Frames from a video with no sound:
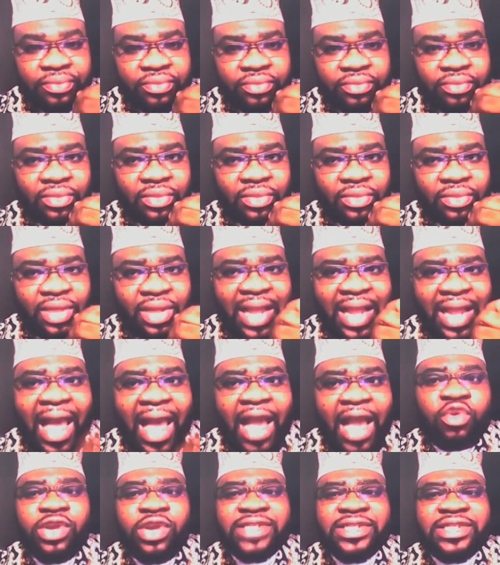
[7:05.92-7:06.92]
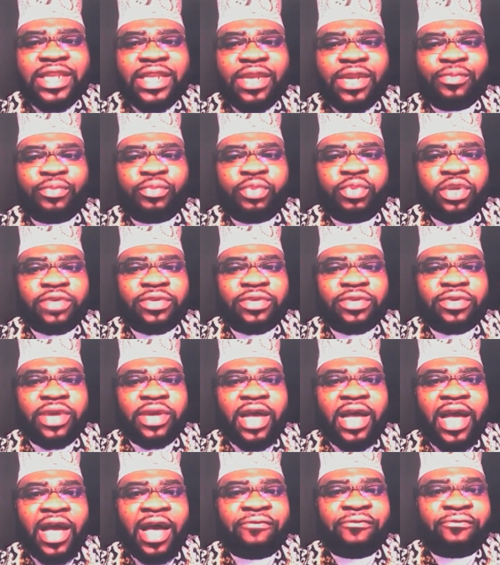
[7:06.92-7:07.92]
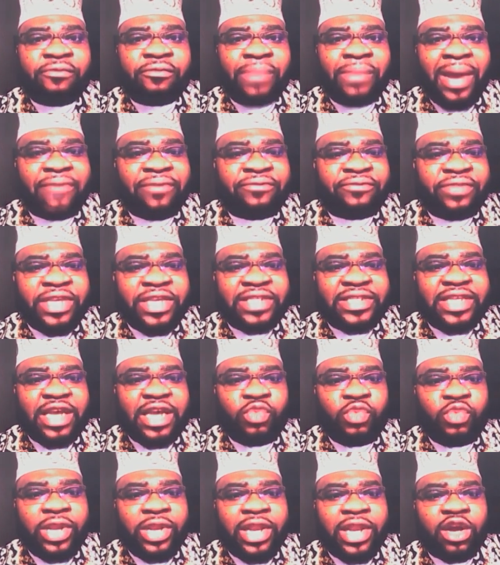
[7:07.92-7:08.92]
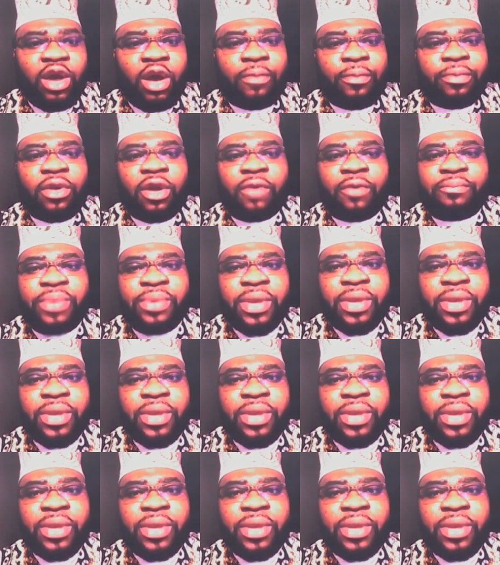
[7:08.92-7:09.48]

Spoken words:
I could easily put my visa with a couple of people